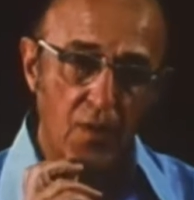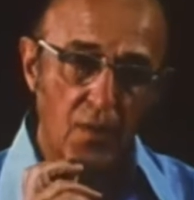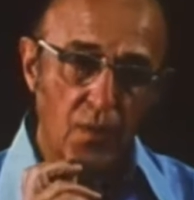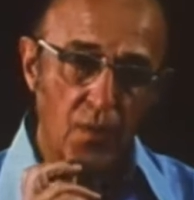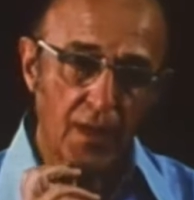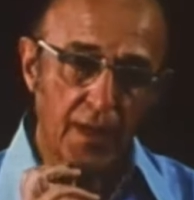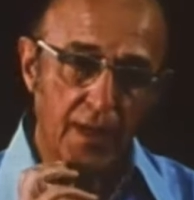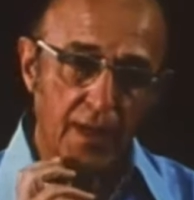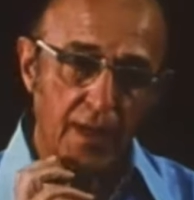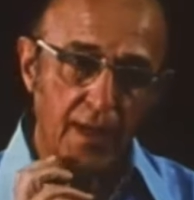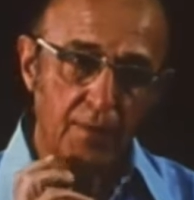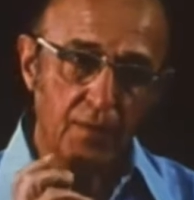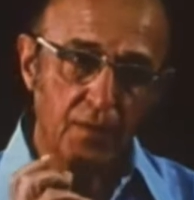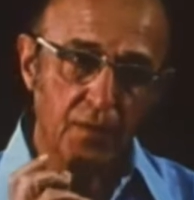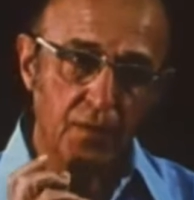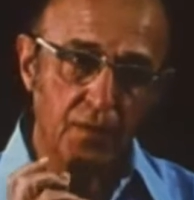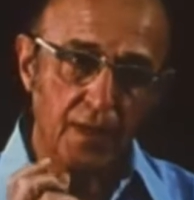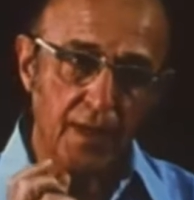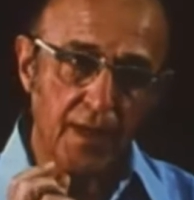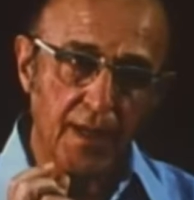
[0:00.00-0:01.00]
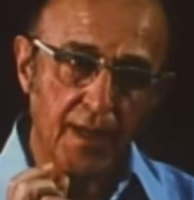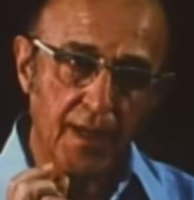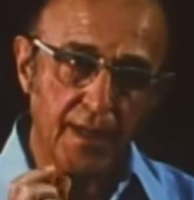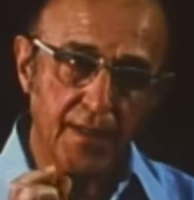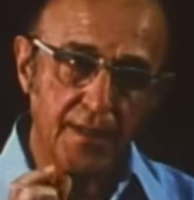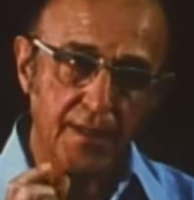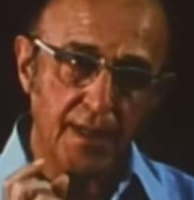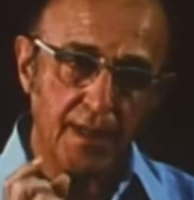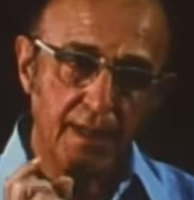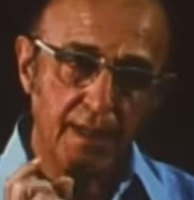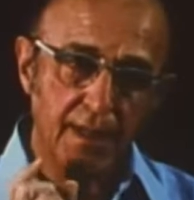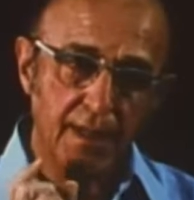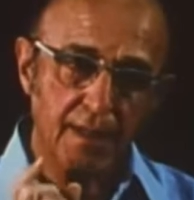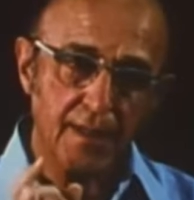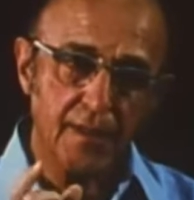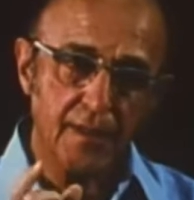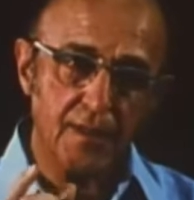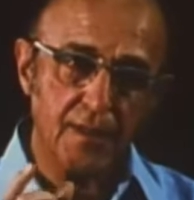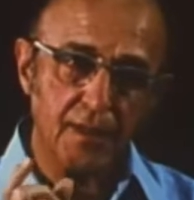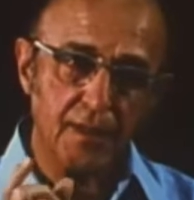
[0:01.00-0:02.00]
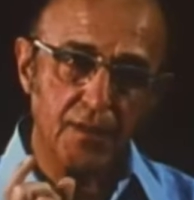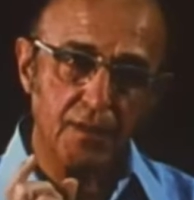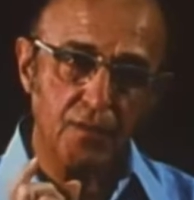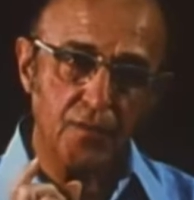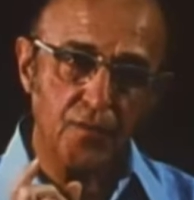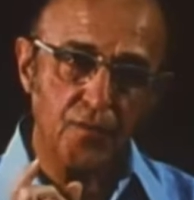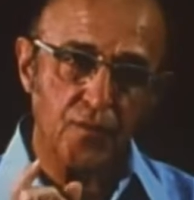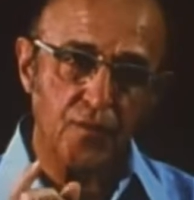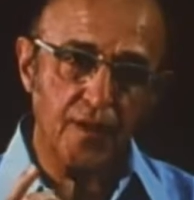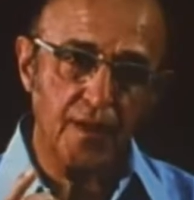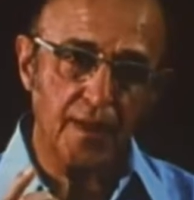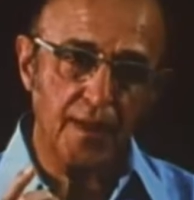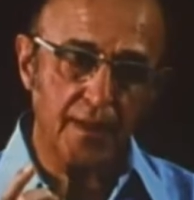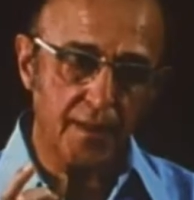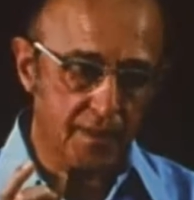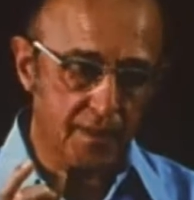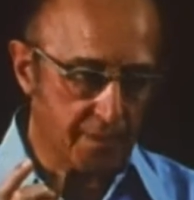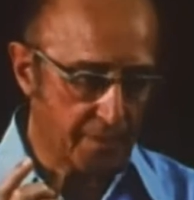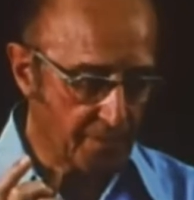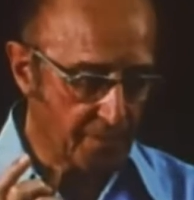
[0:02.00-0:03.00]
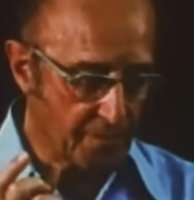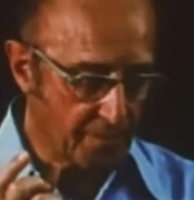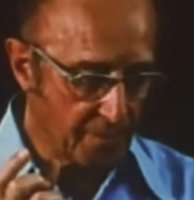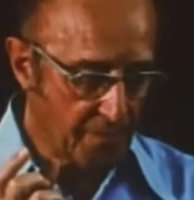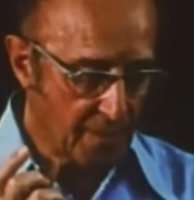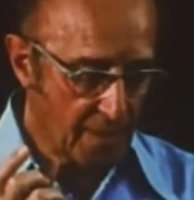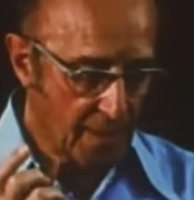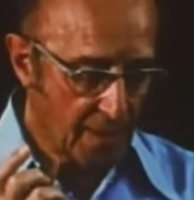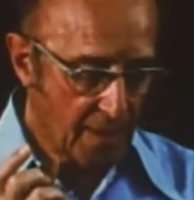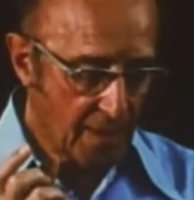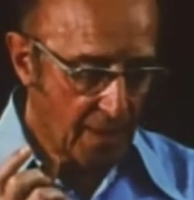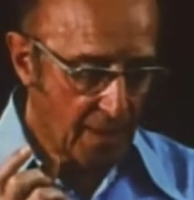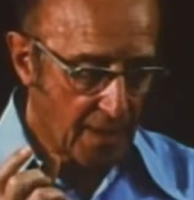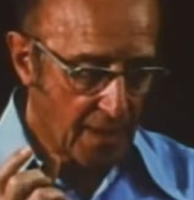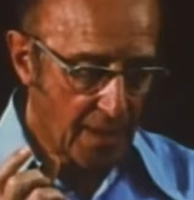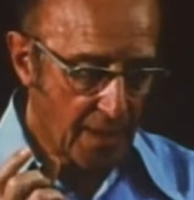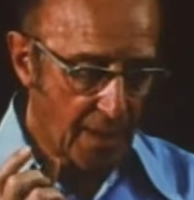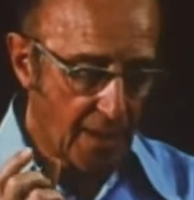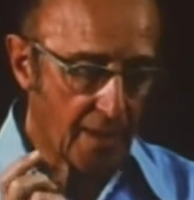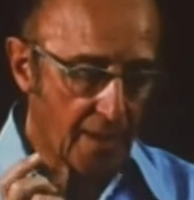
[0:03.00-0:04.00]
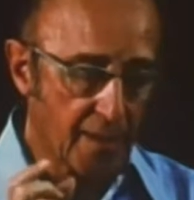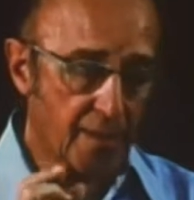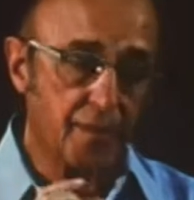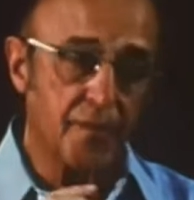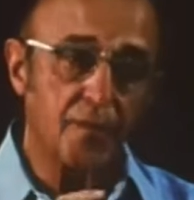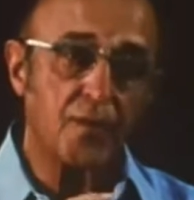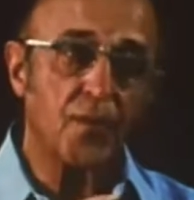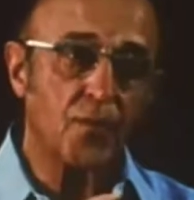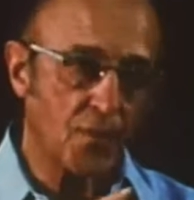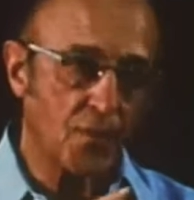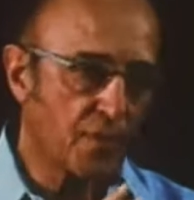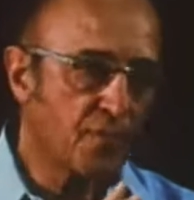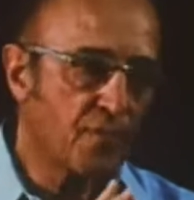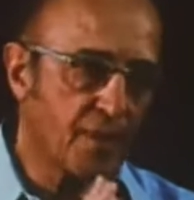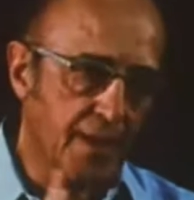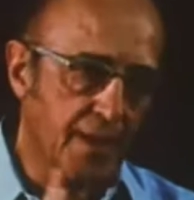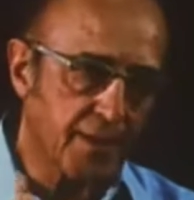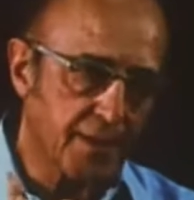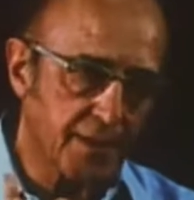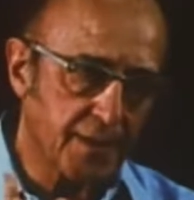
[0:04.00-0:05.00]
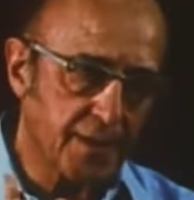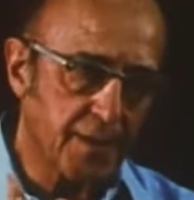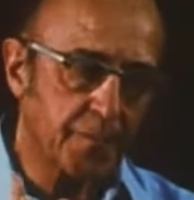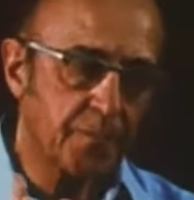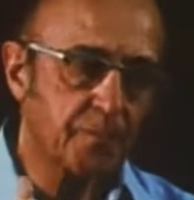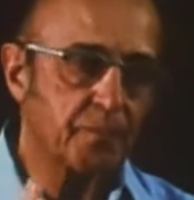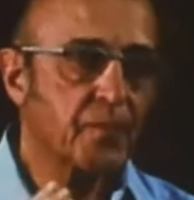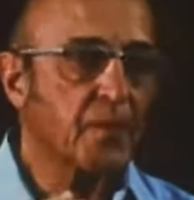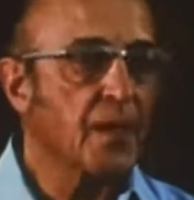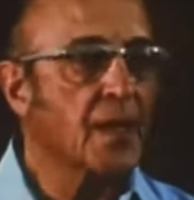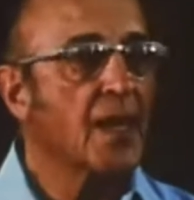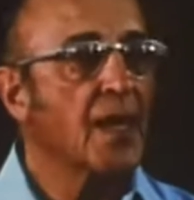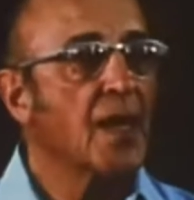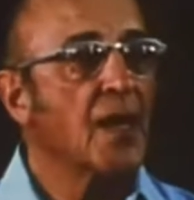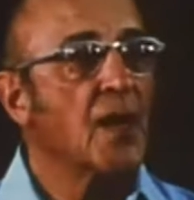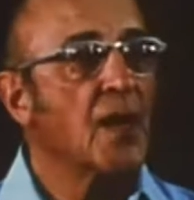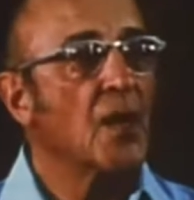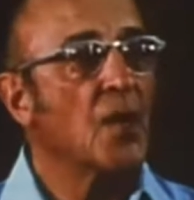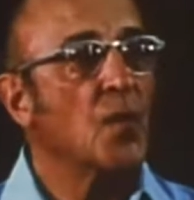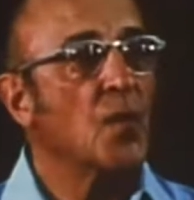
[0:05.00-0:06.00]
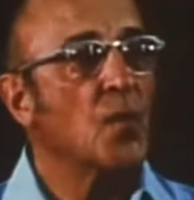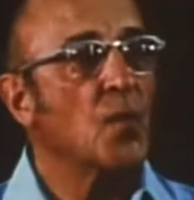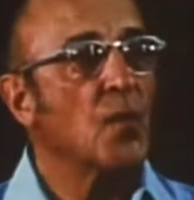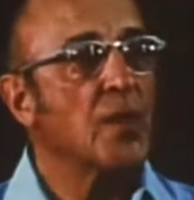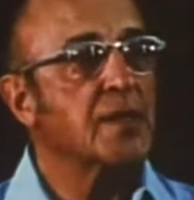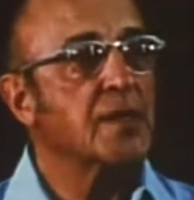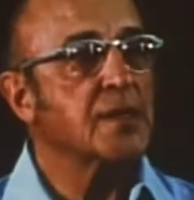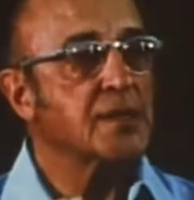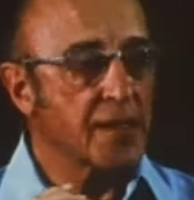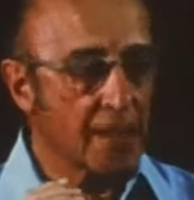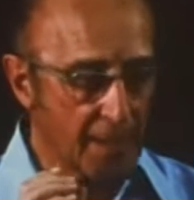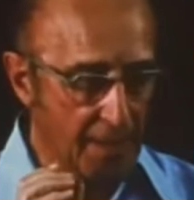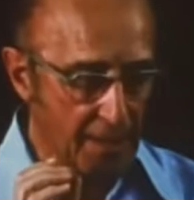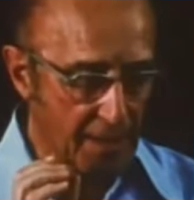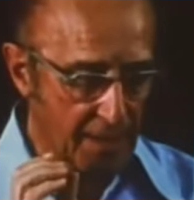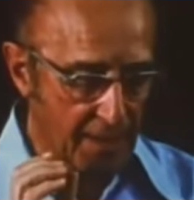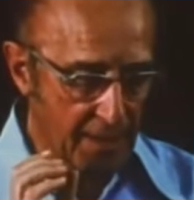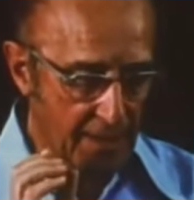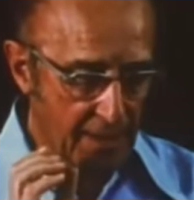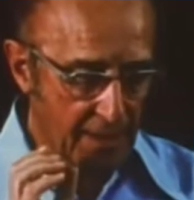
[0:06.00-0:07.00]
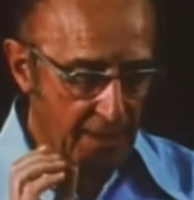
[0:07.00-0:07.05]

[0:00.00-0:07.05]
we came to realize that listening to feelings and reflecting them was a